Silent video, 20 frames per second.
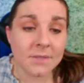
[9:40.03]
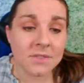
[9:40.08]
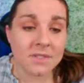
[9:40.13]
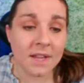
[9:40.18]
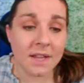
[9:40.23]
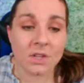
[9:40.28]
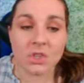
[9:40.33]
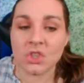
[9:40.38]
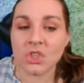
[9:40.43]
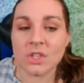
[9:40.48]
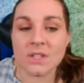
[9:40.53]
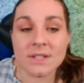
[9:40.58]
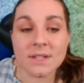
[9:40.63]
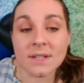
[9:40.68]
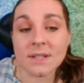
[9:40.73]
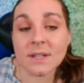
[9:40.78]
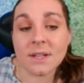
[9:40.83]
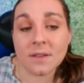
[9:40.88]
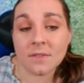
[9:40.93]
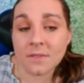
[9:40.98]
said, she's a
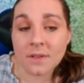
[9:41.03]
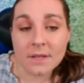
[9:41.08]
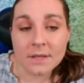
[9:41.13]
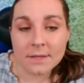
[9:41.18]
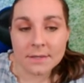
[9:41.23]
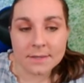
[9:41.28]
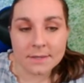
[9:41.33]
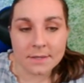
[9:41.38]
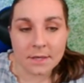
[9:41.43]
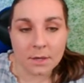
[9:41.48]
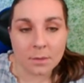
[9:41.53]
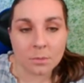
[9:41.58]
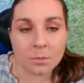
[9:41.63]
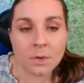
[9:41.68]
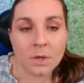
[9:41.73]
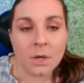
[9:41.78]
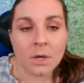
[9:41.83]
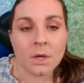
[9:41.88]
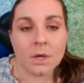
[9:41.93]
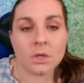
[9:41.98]
giving
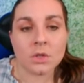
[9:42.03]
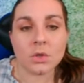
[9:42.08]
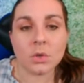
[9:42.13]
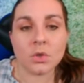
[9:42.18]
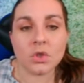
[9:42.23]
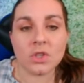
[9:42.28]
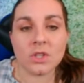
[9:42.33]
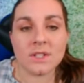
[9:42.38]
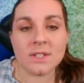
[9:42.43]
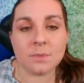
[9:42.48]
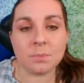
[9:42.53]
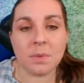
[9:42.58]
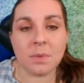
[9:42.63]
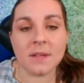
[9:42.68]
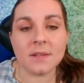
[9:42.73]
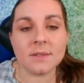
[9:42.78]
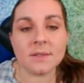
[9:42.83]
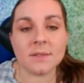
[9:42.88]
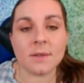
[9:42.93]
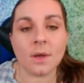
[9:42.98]
sim, so she
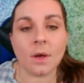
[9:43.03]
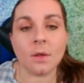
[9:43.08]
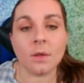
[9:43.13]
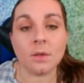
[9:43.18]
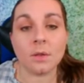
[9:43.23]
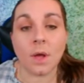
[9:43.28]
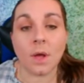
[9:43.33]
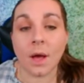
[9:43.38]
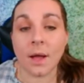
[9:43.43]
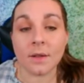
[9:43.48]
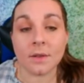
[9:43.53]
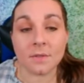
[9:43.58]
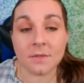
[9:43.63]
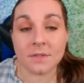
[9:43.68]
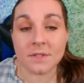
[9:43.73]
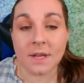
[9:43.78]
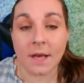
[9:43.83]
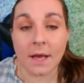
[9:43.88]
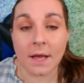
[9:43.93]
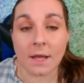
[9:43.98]
spends a lot of
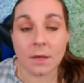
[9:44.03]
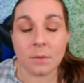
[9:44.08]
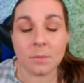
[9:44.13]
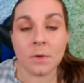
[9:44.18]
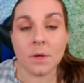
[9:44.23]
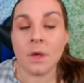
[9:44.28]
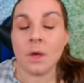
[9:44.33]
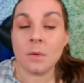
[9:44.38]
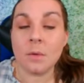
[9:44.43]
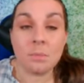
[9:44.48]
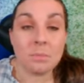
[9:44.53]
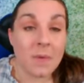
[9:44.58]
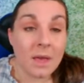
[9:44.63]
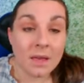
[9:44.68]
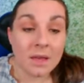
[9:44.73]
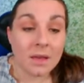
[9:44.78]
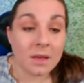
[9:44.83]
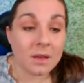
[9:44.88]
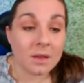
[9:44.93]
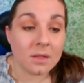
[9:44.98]
time
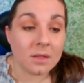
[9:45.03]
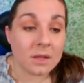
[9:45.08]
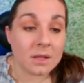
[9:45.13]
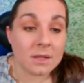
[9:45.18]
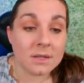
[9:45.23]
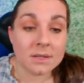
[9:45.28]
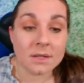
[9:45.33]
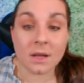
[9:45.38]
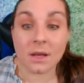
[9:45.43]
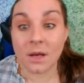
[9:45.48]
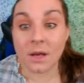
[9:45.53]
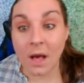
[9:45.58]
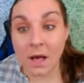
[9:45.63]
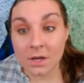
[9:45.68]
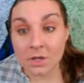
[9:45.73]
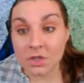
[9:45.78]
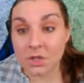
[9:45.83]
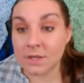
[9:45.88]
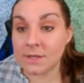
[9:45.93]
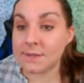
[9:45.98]
making these
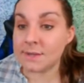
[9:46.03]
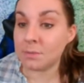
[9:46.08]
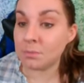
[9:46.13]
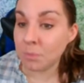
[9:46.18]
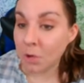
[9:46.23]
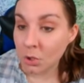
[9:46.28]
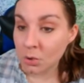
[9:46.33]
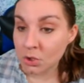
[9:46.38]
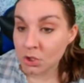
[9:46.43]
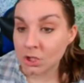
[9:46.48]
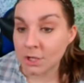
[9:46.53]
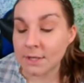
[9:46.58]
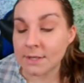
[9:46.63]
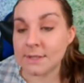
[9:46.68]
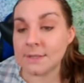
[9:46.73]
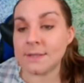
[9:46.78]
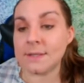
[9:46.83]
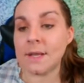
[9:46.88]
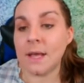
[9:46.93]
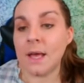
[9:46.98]
concoctions and
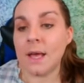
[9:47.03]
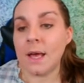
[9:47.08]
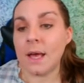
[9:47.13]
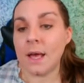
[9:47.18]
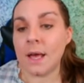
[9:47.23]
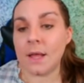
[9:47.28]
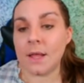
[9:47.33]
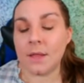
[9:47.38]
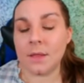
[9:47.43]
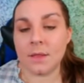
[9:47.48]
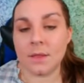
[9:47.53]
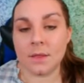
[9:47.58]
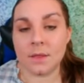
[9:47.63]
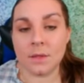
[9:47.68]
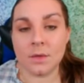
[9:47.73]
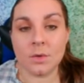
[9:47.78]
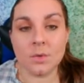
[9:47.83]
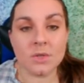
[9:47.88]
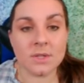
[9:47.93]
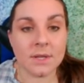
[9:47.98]
potions. Uh,
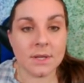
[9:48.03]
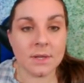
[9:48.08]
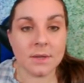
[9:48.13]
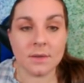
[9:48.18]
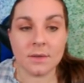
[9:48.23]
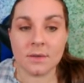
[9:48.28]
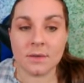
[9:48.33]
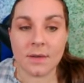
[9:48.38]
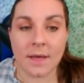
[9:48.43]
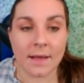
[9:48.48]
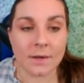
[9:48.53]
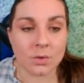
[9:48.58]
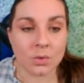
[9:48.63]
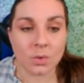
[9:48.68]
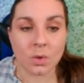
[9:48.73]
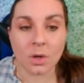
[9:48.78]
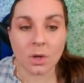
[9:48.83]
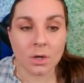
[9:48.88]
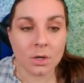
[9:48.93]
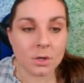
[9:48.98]
using
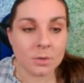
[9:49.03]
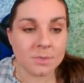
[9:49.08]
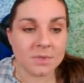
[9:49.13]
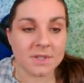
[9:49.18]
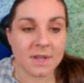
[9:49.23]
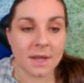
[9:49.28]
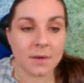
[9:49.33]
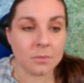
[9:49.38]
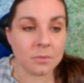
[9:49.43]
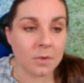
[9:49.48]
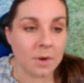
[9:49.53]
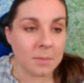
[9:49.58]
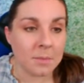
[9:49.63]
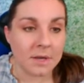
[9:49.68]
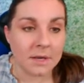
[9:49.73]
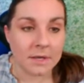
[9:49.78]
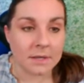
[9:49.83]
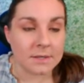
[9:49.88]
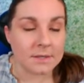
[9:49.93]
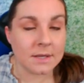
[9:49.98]
natural herbs and
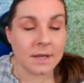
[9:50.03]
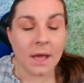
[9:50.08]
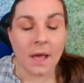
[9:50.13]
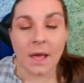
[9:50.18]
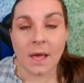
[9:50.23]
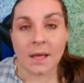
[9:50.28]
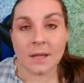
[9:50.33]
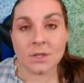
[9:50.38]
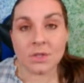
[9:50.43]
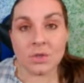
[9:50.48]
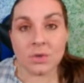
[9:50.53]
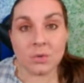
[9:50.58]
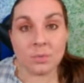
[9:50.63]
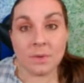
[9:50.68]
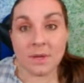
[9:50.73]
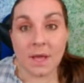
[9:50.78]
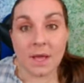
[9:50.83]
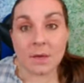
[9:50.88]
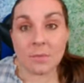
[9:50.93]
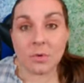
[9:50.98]
remedies to
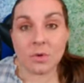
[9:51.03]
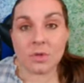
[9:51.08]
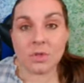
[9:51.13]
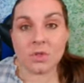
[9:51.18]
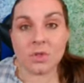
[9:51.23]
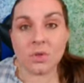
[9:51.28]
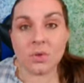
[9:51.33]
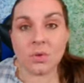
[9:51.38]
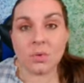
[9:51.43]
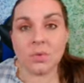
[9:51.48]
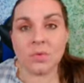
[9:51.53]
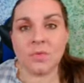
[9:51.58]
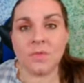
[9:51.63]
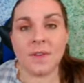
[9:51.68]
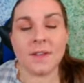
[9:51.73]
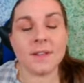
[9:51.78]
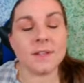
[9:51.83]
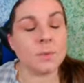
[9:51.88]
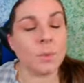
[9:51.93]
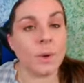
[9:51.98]
be able to
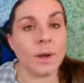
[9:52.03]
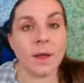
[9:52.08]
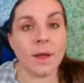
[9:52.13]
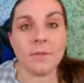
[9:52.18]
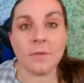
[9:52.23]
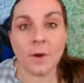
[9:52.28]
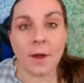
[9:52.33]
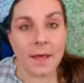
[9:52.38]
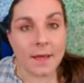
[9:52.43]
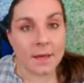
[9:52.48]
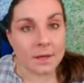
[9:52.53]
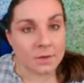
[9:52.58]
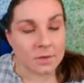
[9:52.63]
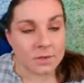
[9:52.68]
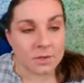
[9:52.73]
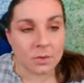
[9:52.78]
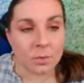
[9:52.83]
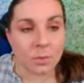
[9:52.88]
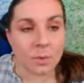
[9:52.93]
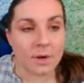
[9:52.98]
fix whatever
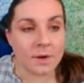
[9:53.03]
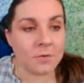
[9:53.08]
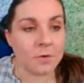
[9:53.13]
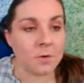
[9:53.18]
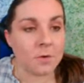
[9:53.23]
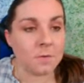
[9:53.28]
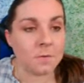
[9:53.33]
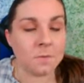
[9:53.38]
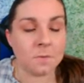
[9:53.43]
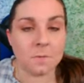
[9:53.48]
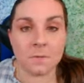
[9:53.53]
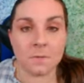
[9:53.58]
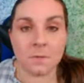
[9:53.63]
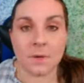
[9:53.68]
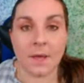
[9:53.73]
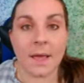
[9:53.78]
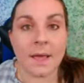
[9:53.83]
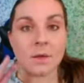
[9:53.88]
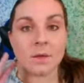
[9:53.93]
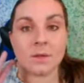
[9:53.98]
ails you, whatever
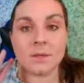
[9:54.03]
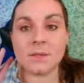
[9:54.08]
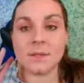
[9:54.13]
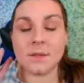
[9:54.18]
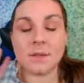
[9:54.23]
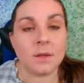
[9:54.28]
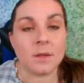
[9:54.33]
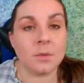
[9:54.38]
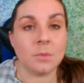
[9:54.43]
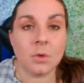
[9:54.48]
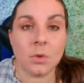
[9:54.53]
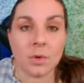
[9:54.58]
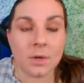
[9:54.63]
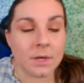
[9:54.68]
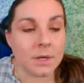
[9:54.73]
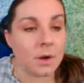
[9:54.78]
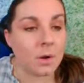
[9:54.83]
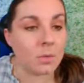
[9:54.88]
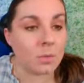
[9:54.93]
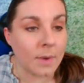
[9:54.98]
ails the
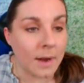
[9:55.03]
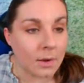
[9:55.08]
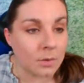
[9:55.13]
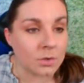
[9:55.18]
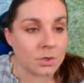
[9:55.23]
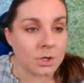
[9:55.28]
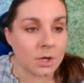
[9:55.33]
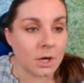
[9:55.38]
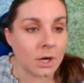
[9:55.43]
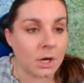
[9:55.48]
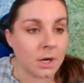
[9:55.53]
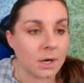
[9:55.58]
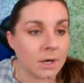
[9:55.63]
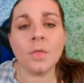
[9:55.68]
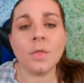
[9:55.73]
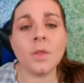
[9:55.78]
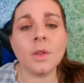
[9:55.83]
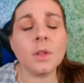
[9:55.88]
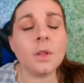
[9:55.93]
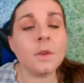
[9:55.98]
community around her.
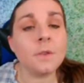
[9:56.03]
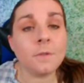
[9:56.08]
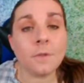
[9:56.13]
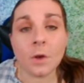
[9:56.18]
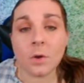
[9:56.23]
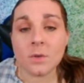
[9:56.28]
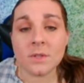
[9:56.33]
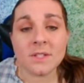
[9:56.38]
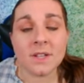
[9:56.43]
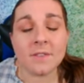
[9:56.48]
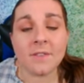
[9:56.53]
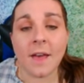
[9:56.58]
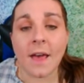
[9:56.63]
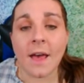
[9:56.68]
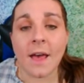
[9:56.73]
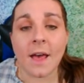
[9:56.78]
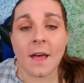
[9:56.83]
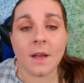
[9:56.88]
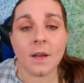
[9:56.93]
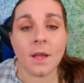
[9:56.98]
The Laveaux have
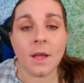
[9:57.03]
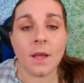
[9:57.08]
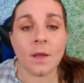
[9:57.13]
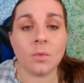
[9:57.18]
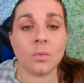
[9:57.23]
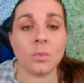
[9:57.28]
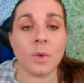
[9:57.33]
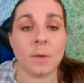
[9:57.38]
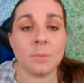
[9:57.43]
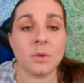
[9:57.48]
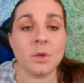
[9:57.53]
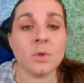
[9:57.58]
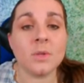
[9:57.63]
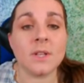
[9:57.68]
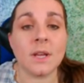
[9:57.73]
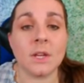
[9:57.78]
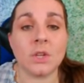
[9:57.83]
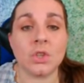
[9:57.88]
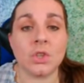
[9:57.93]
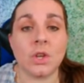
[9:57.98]
had a
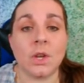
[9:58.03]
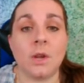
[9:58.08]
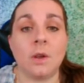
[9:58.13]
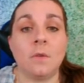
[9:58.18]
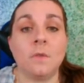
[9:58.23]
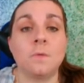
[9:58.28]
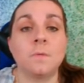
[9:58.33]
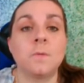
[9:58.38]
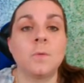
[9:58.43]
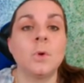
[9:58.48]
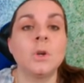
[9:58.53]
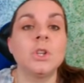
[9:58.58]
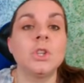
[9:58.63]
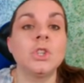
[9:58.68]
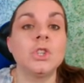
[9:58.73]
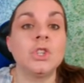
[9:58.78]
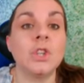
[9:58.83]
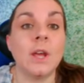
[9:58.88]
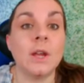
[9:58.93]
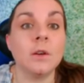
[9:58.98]
reputation for
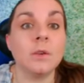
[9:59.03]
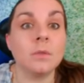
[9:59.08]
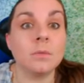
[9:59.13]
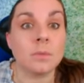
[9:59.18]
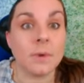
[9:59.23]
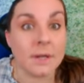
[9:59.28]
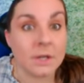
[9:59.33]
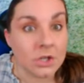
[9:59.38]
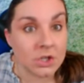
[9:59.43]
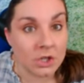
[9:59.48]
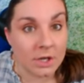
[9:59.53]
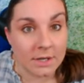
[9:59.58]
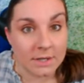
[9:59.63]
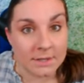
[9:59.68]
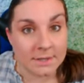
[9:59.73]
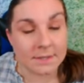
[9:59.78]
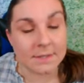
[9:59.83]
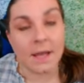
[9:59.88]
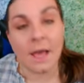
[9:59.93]
generations